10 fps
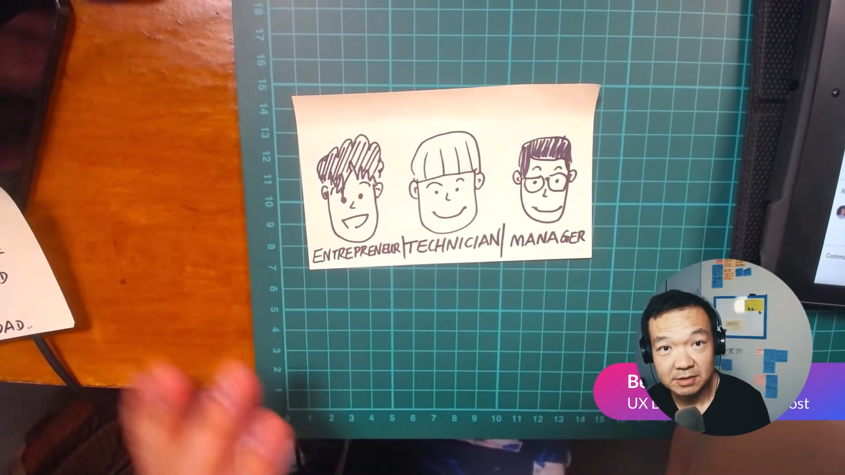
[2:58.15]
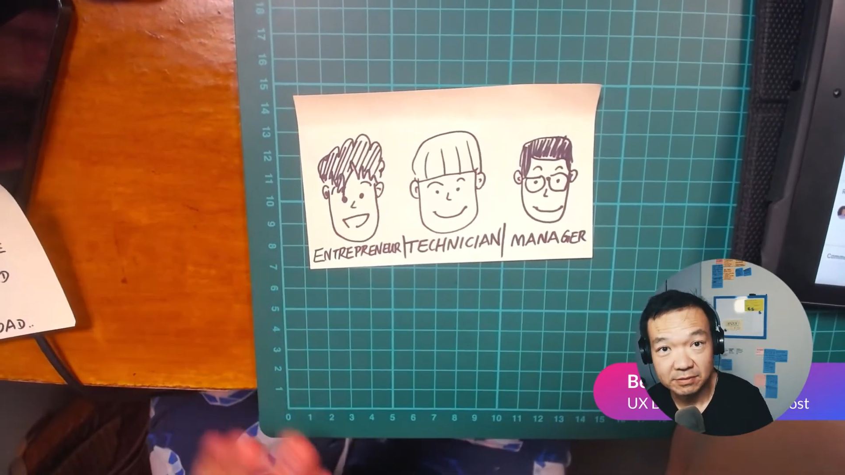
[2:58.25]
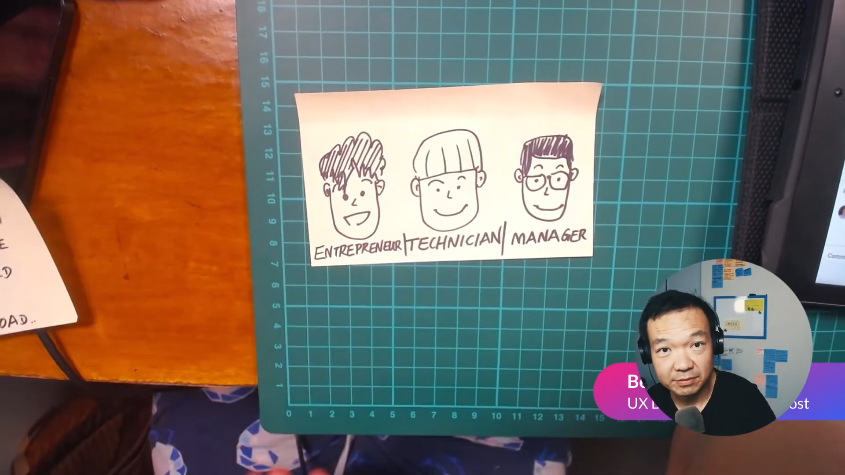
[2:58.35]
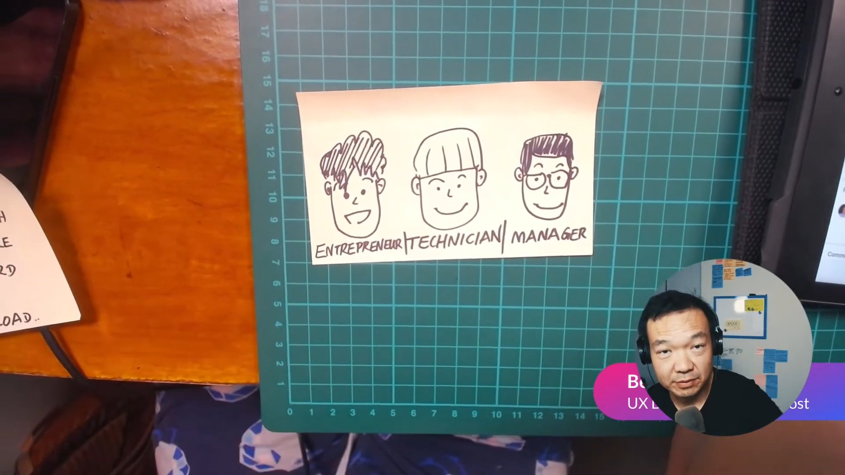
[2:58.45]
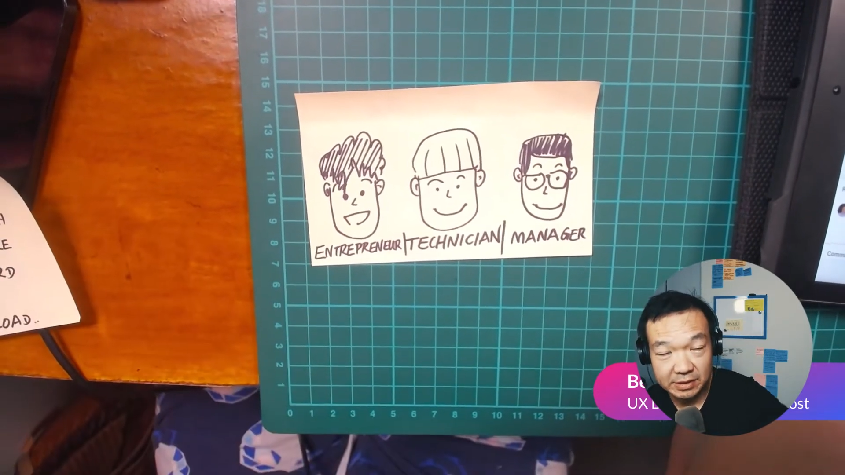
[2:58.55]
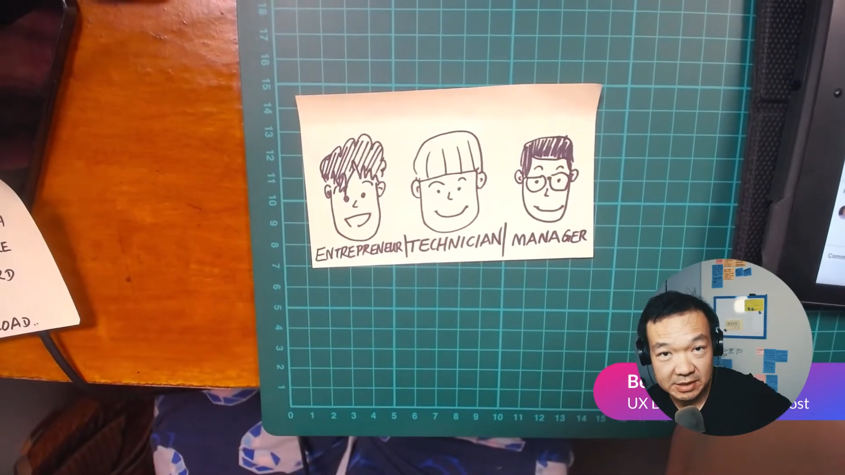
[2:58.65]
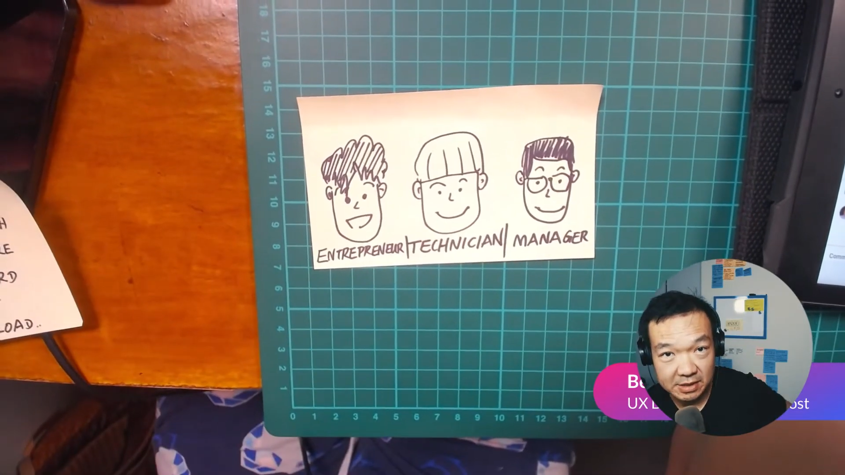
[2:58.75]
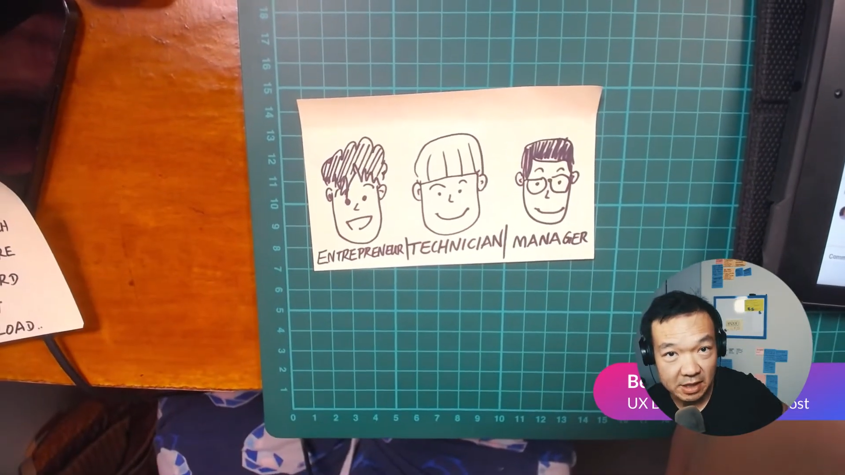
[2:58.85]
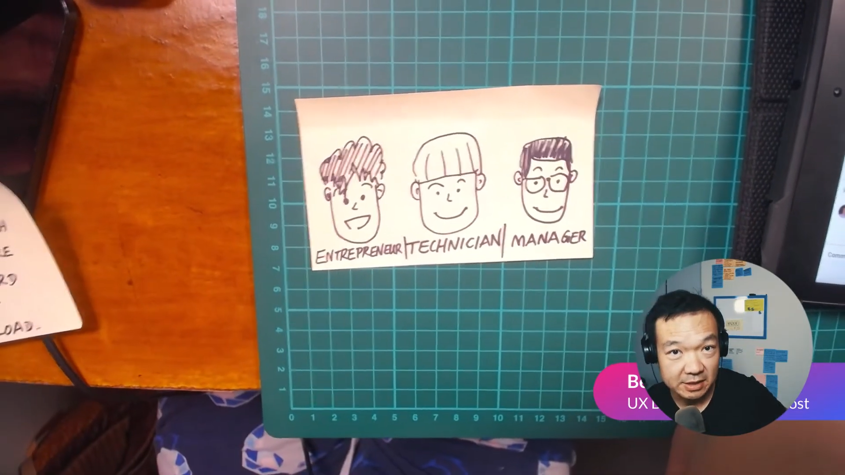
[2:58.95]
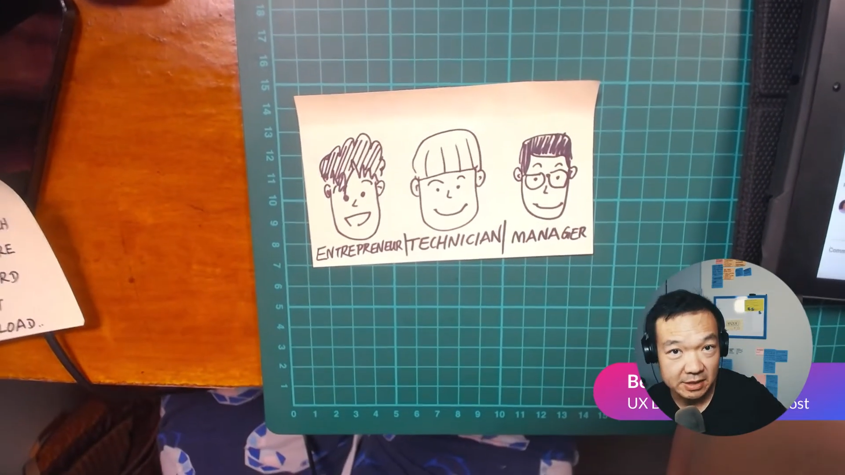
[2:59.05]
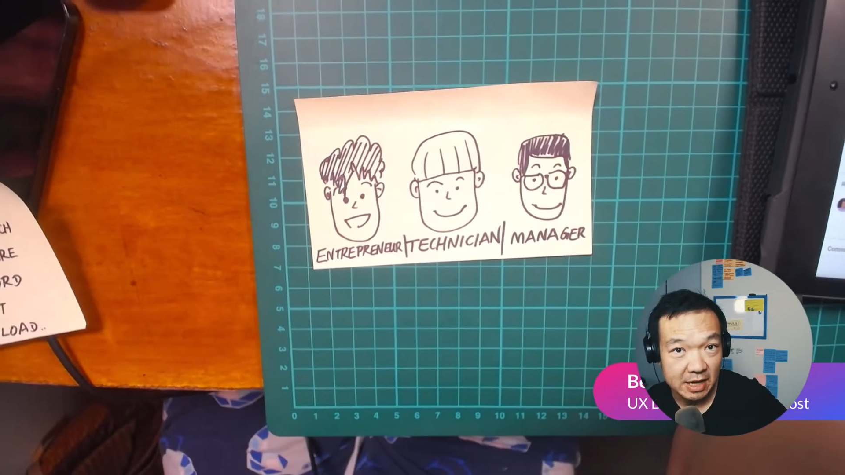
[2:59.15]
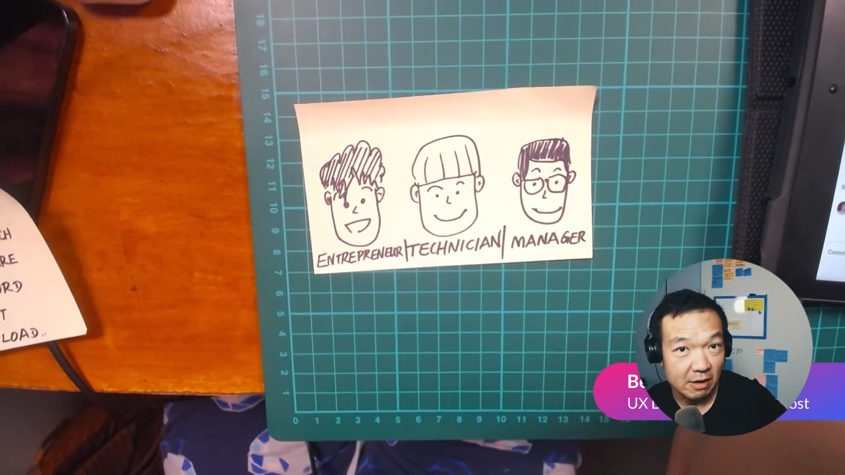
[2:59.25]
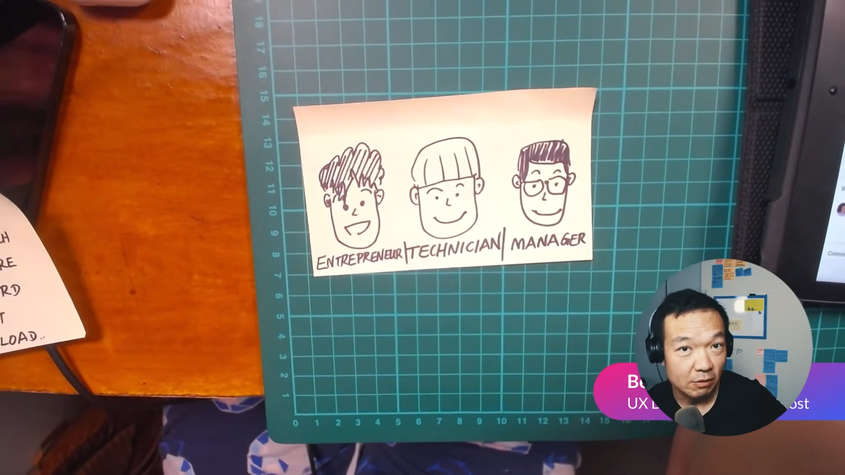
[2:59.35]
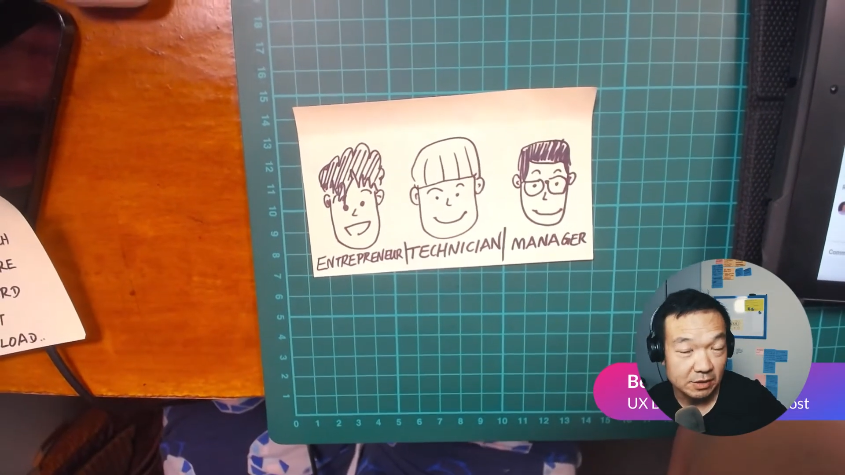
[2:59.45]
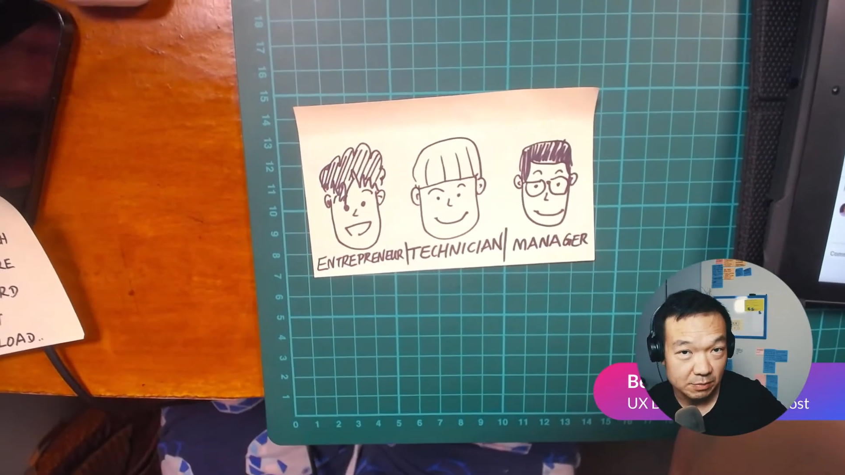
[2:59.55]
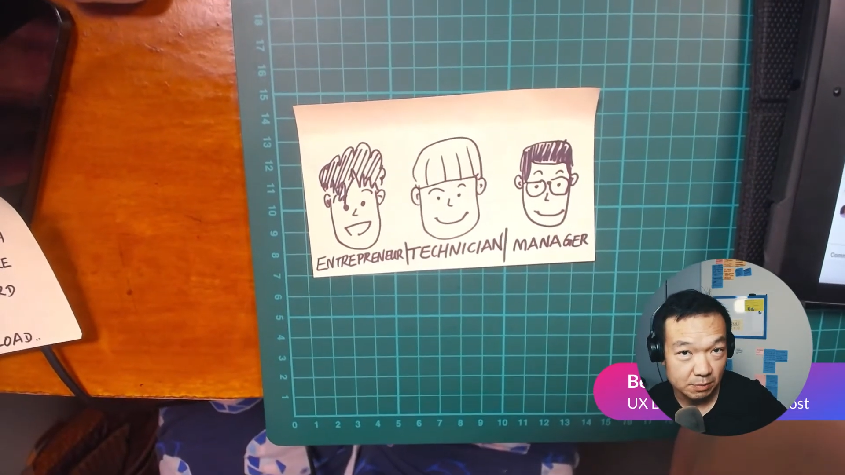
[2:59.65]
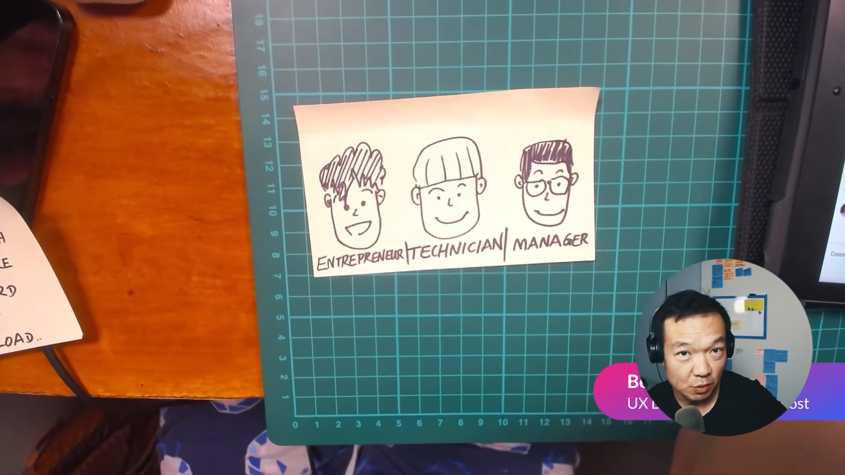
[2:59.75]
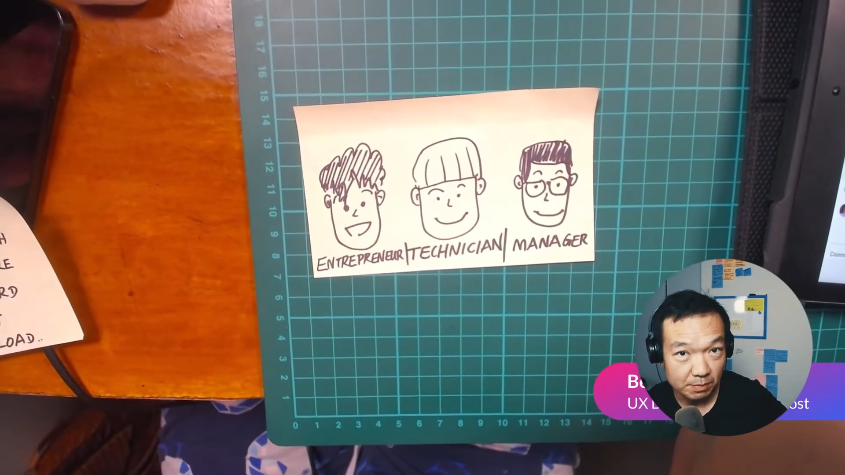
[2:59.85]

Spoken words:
if we started our small